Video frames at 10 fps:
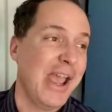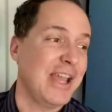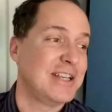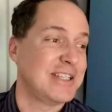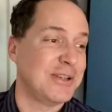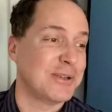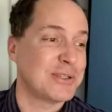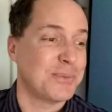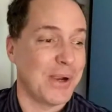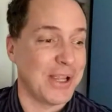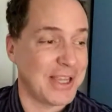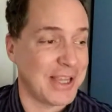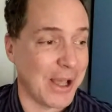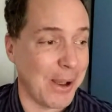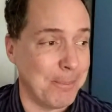it deals with
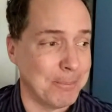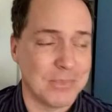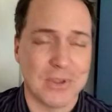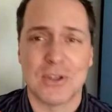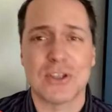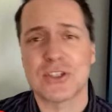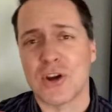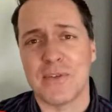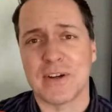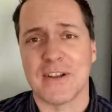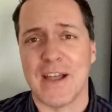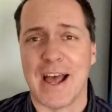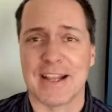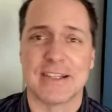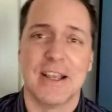the servant
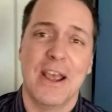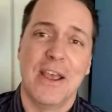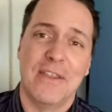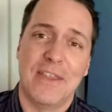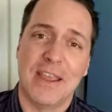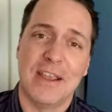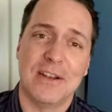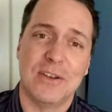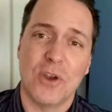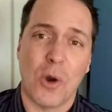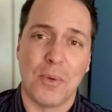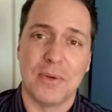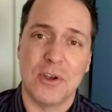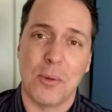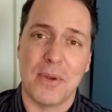class, the
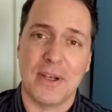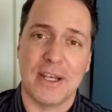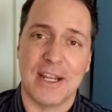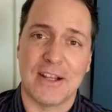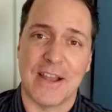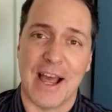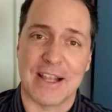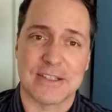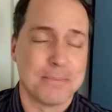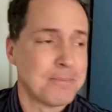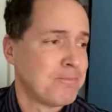nobility class,